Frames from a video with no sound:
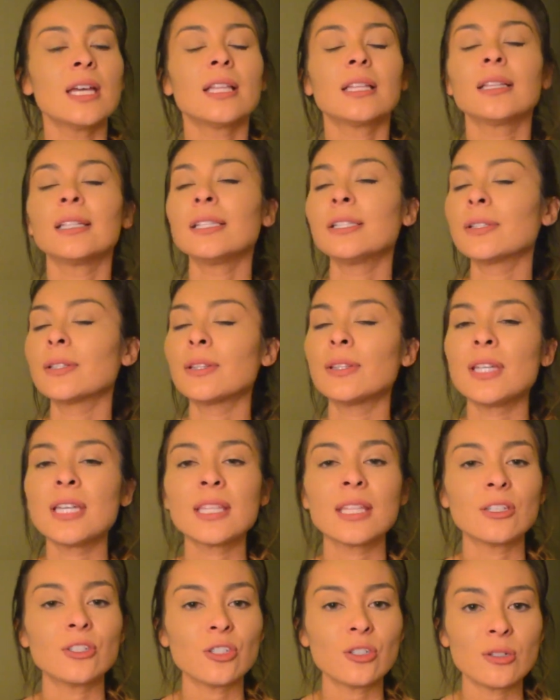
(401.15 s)
little thing
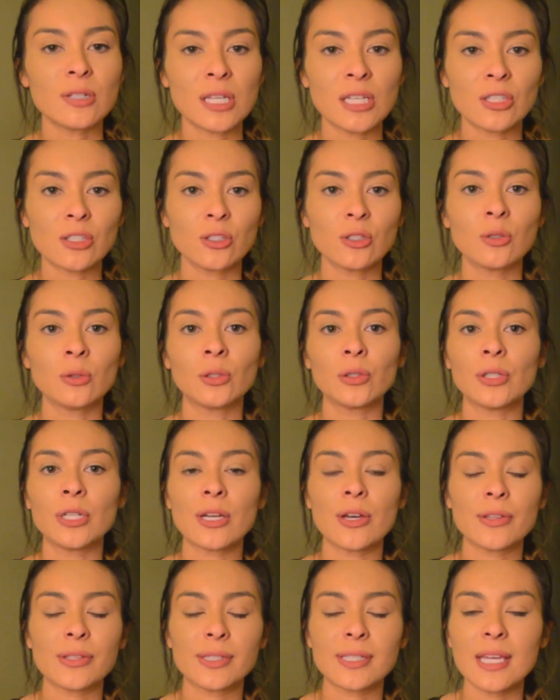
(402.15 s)
that you need to, learning
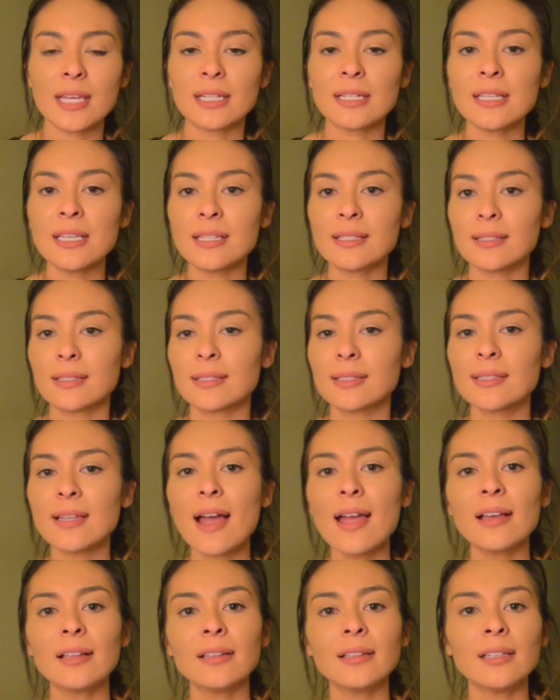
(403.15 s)
all the techniques, the
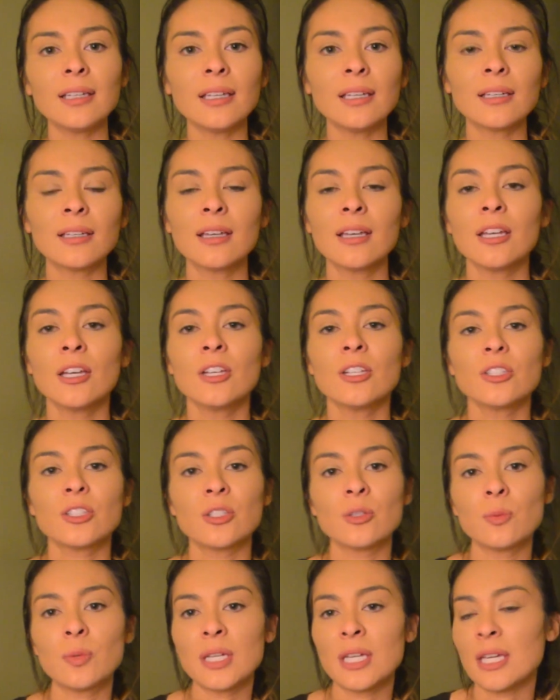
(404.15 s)
styling,
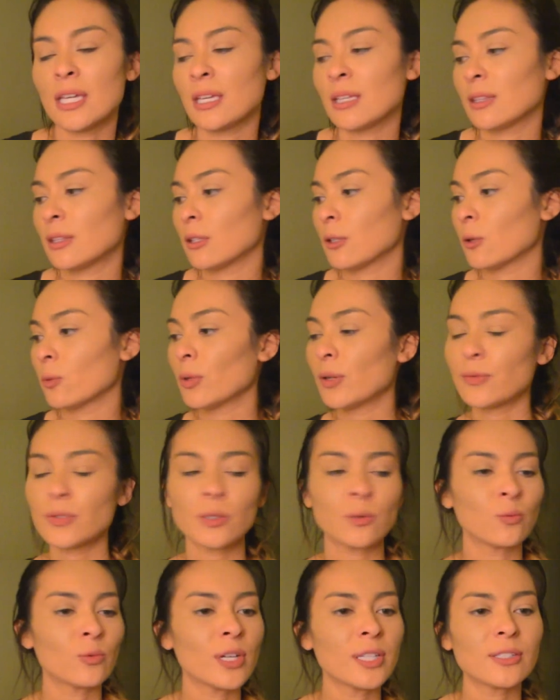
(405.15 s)
doing the riffs
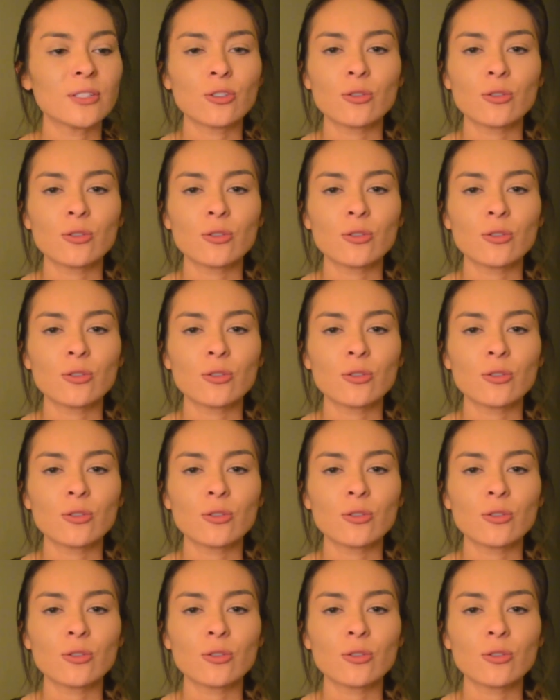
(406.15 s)
and runs.